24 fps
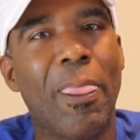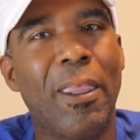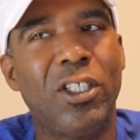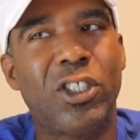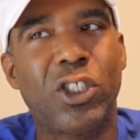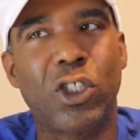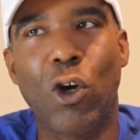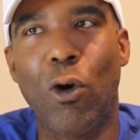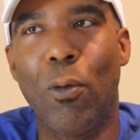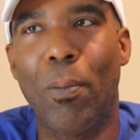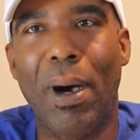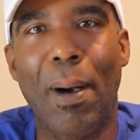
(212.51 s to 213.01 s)

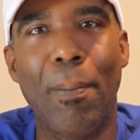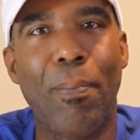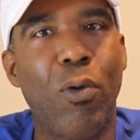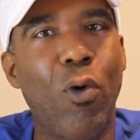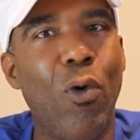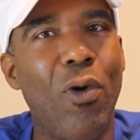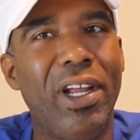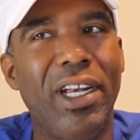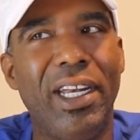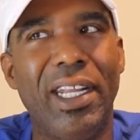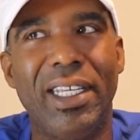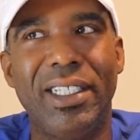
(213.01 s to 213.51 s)
So my
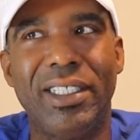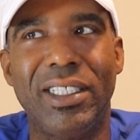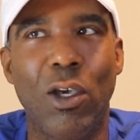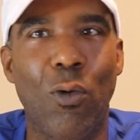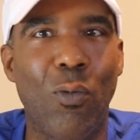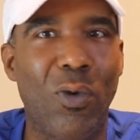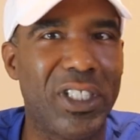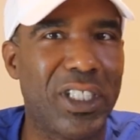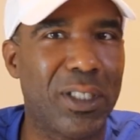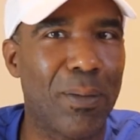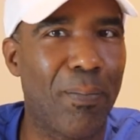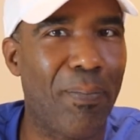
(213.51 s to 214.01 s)
point is, it
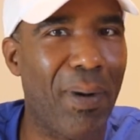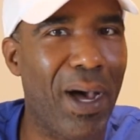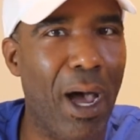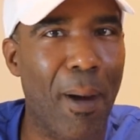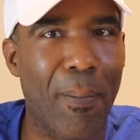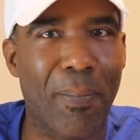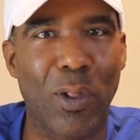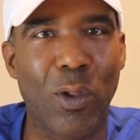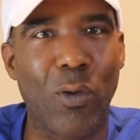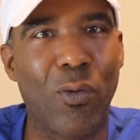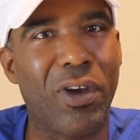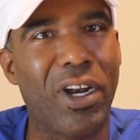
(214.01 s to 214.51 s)
wasn't
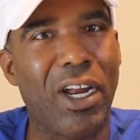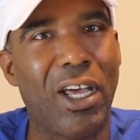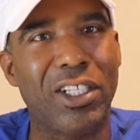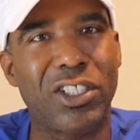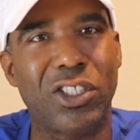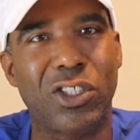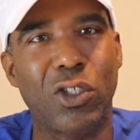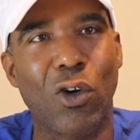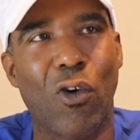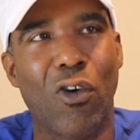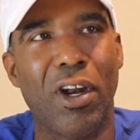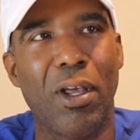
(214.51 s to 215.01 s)
popular when I
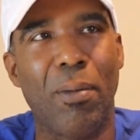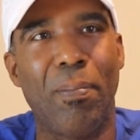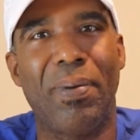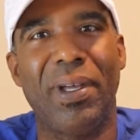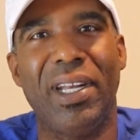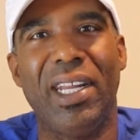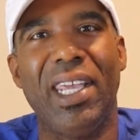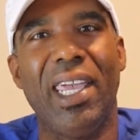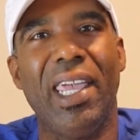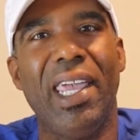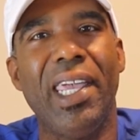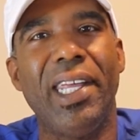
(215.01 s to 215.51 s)
started,
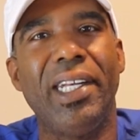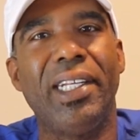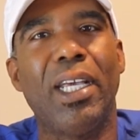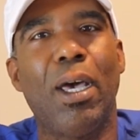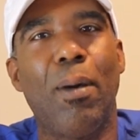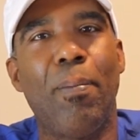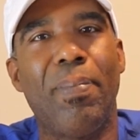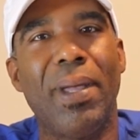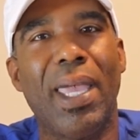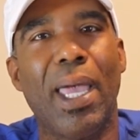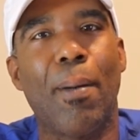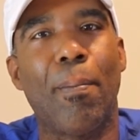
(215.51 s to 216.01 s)
but it ended
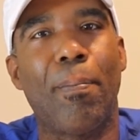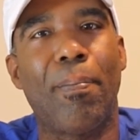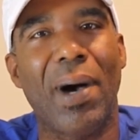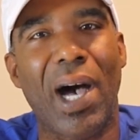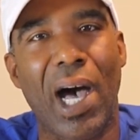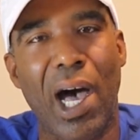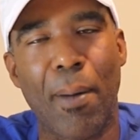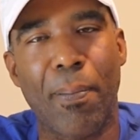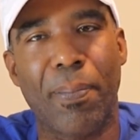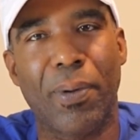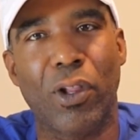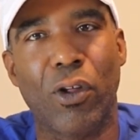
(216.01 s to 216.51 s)
up being
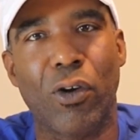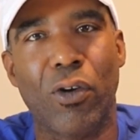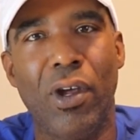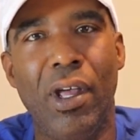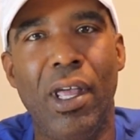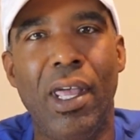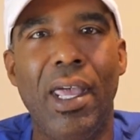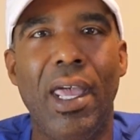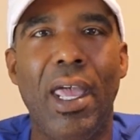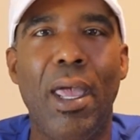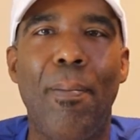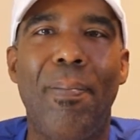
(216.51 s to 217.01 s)
popular.
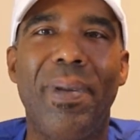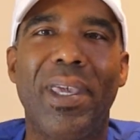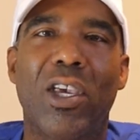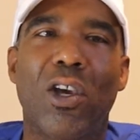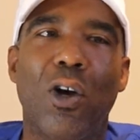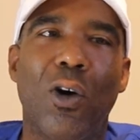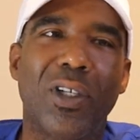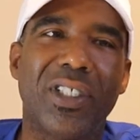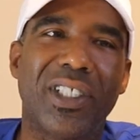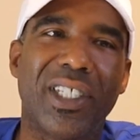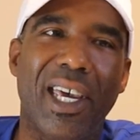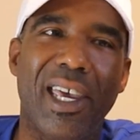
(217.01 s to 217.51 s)
And
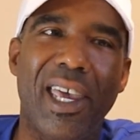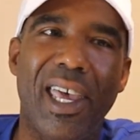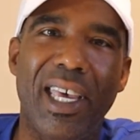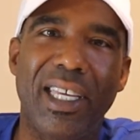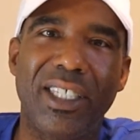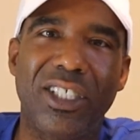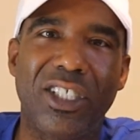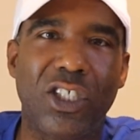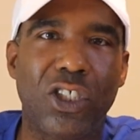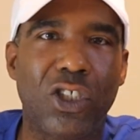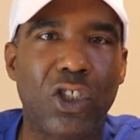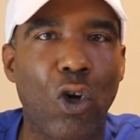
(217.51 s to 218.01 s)
because I
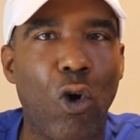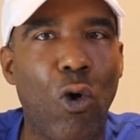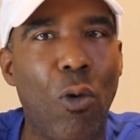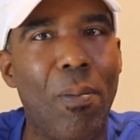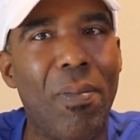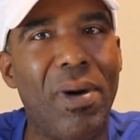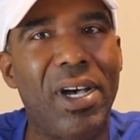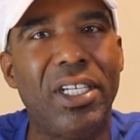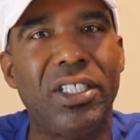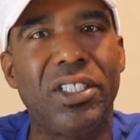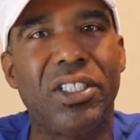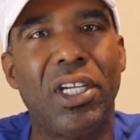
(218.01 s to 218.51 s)
had so
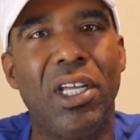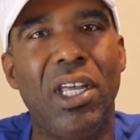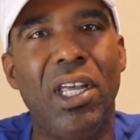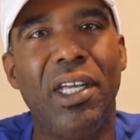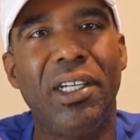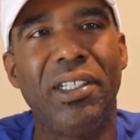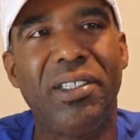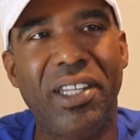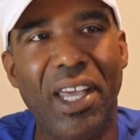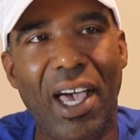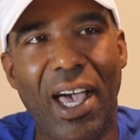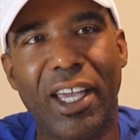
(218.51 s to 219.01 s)
much
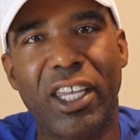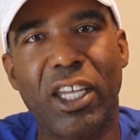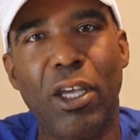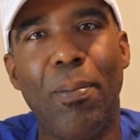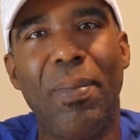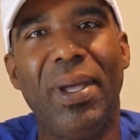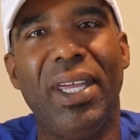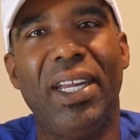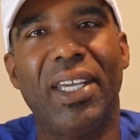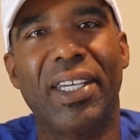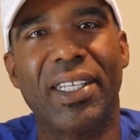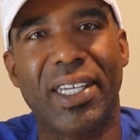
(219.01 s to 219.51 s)

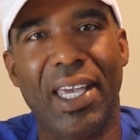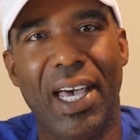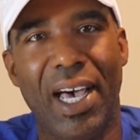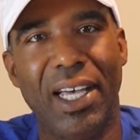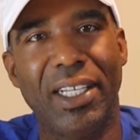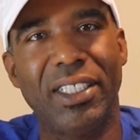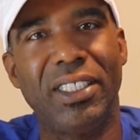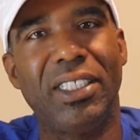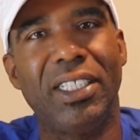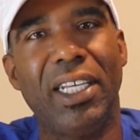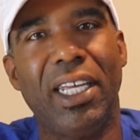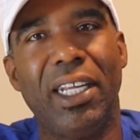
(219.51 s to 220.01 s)
documented
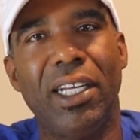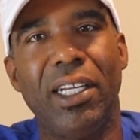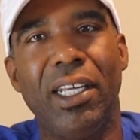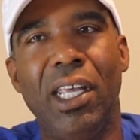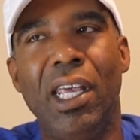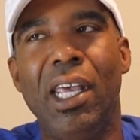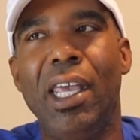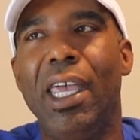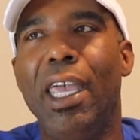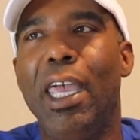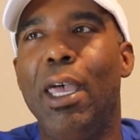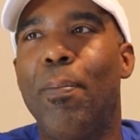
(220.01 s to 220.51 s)
content,
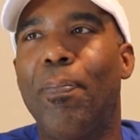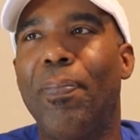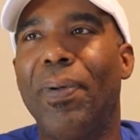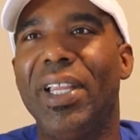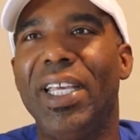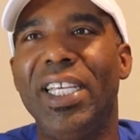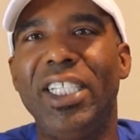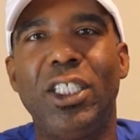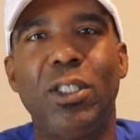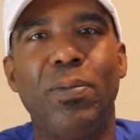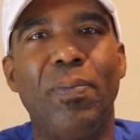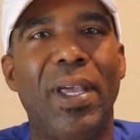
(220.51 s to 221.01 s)
it
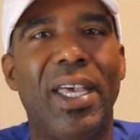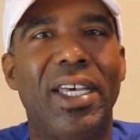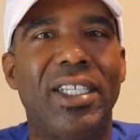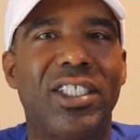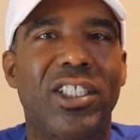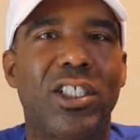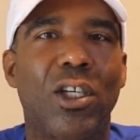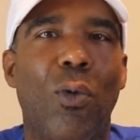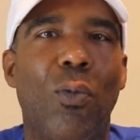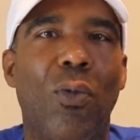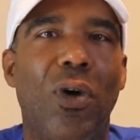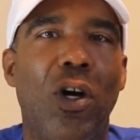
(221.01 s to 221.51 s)
placed me as
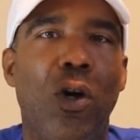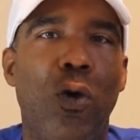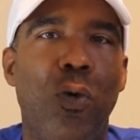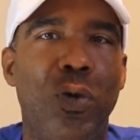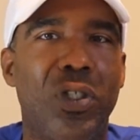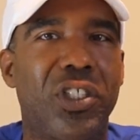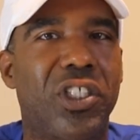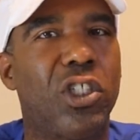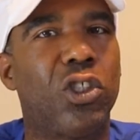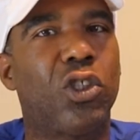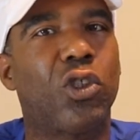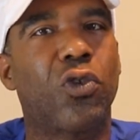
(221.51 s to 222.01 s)
someone who
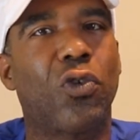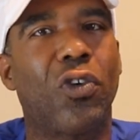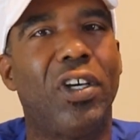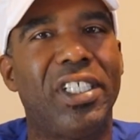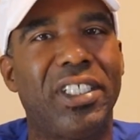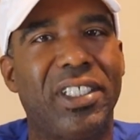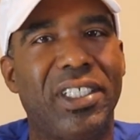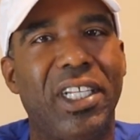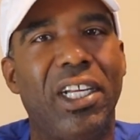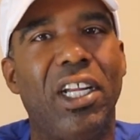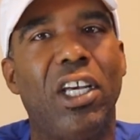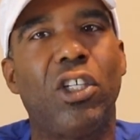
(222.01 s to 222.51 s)
is a
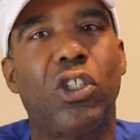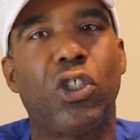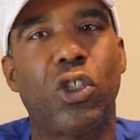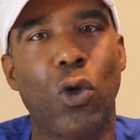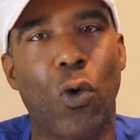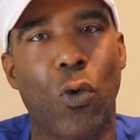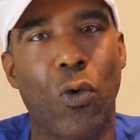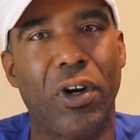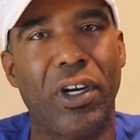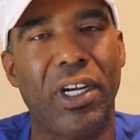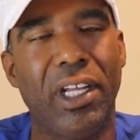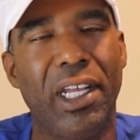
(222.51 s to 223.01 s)
trusted
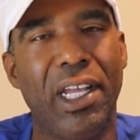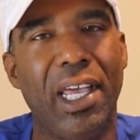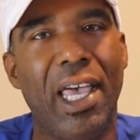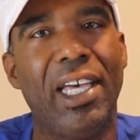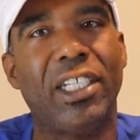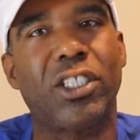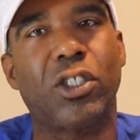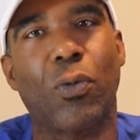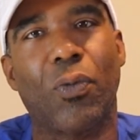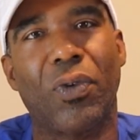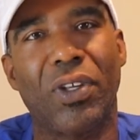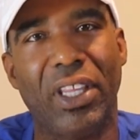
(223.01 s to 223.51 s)
authority
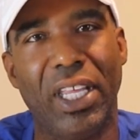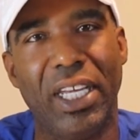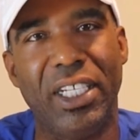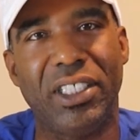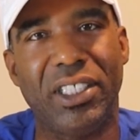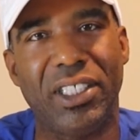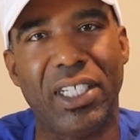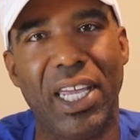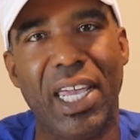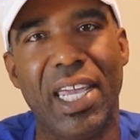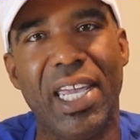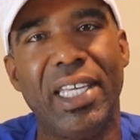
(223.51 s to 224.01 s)
as it
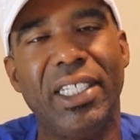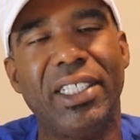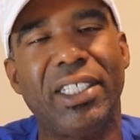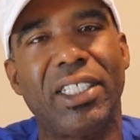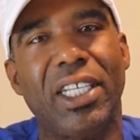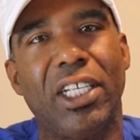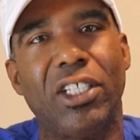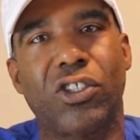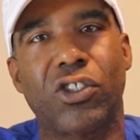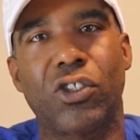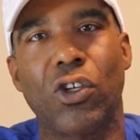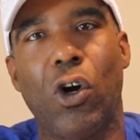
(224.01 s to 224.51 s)
relates to
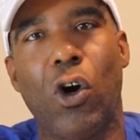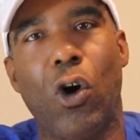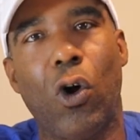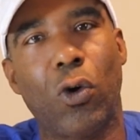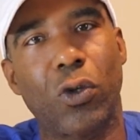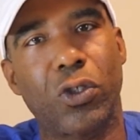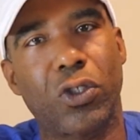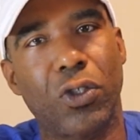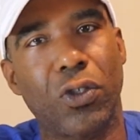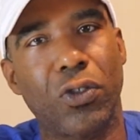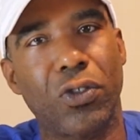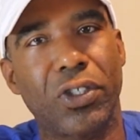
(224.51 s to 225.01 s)
ancestor
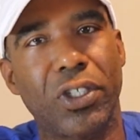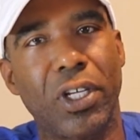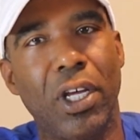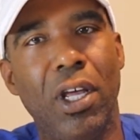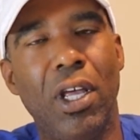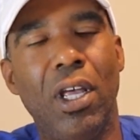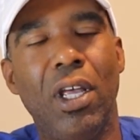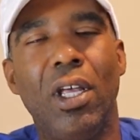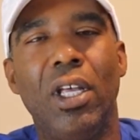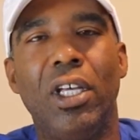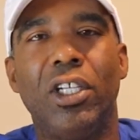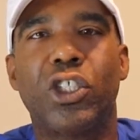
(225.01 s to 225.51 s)
altars.
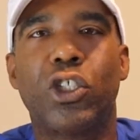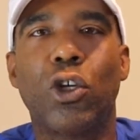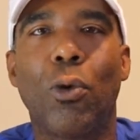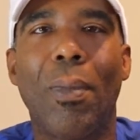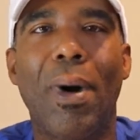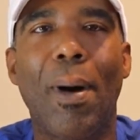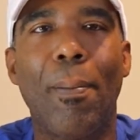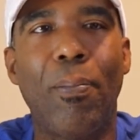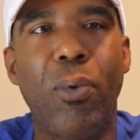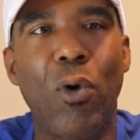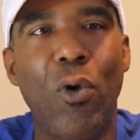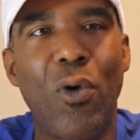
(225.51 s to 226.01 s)
So
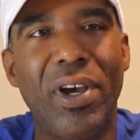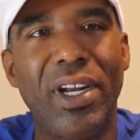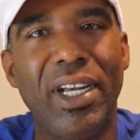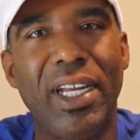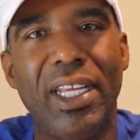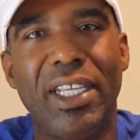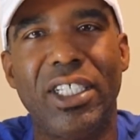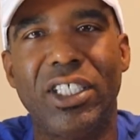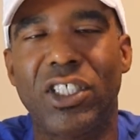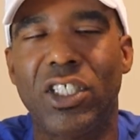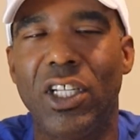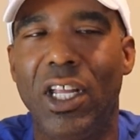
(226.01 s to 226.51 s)
my point
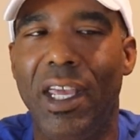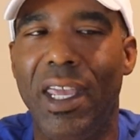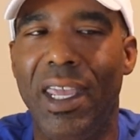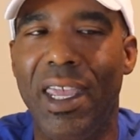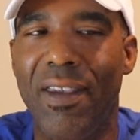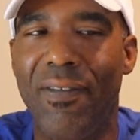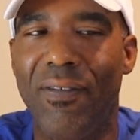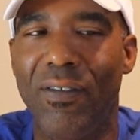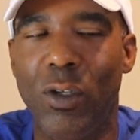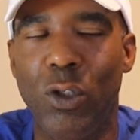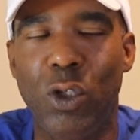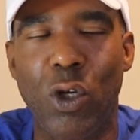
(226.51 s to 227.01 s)
is,
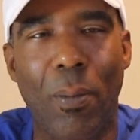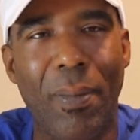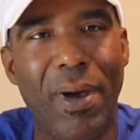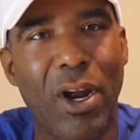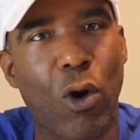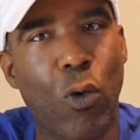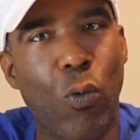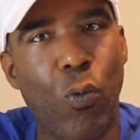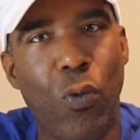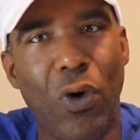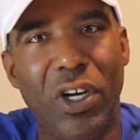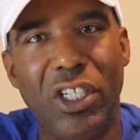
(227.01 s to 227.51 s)
no
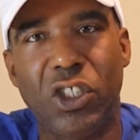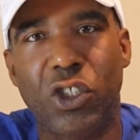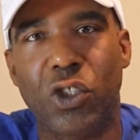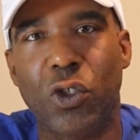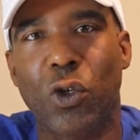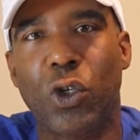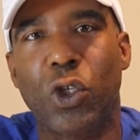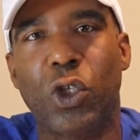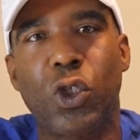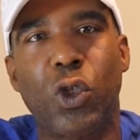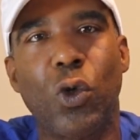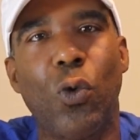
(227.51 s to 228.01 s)
matter what
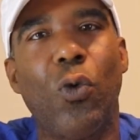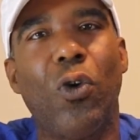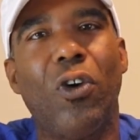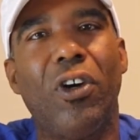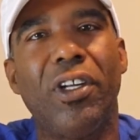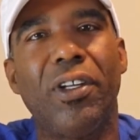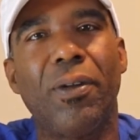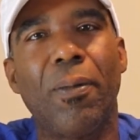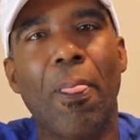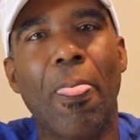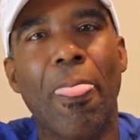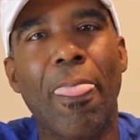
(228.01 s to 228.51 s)
you're
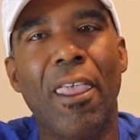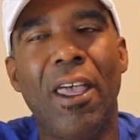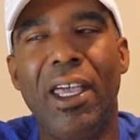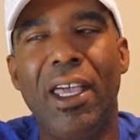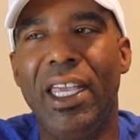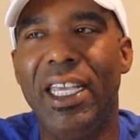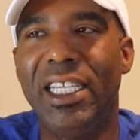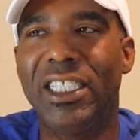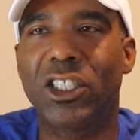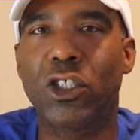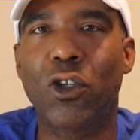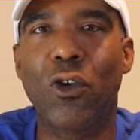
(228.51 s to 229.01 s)
doing,
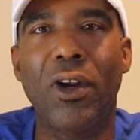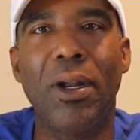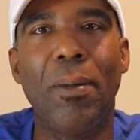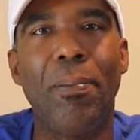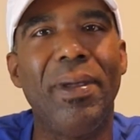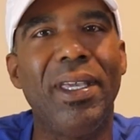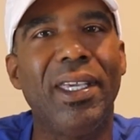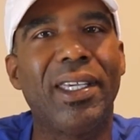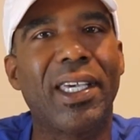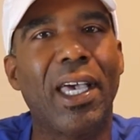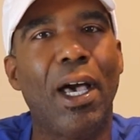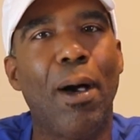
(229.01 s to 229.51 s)
it's going to
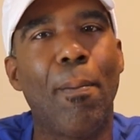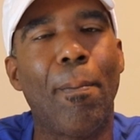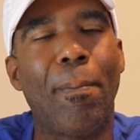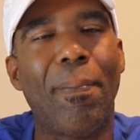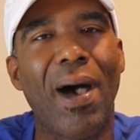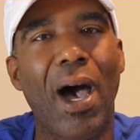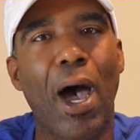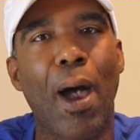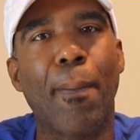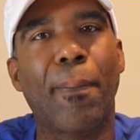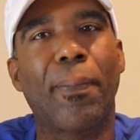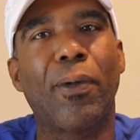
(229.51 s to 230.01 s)
become
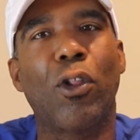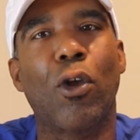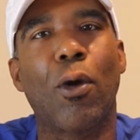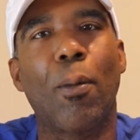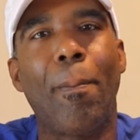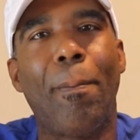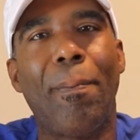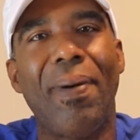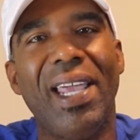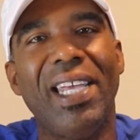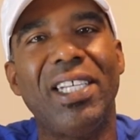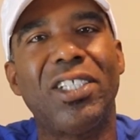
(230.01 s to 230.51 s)
popular
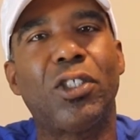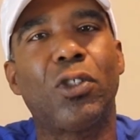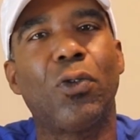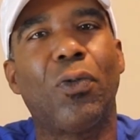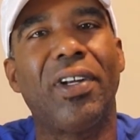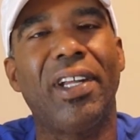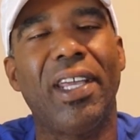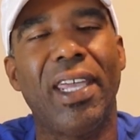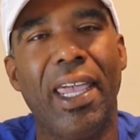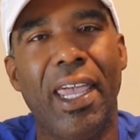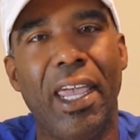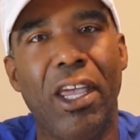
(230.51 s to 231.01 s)
based
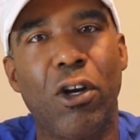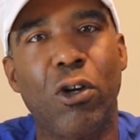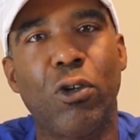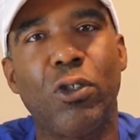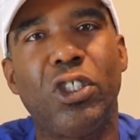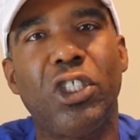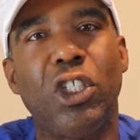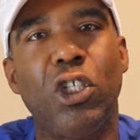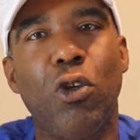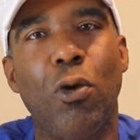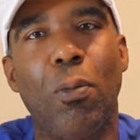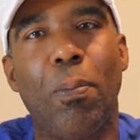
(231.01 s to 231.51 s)
on the
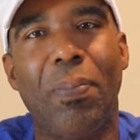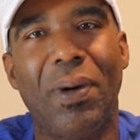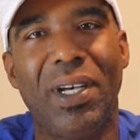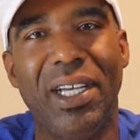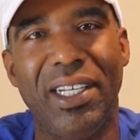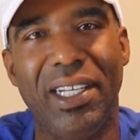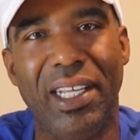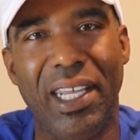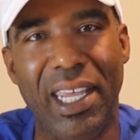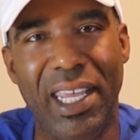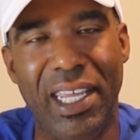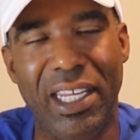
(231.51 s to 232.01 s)
energy you
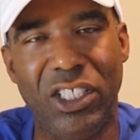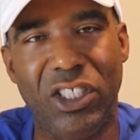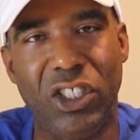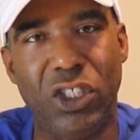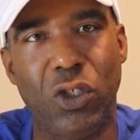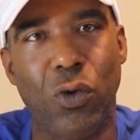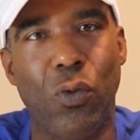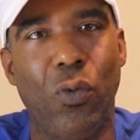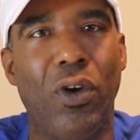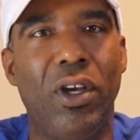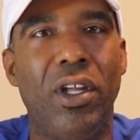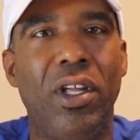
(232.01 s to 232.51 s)
put
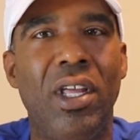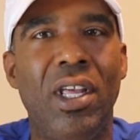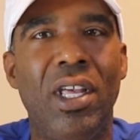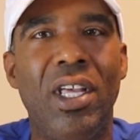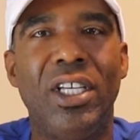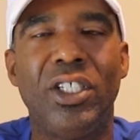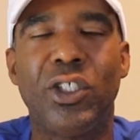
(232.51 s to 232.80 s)
into it.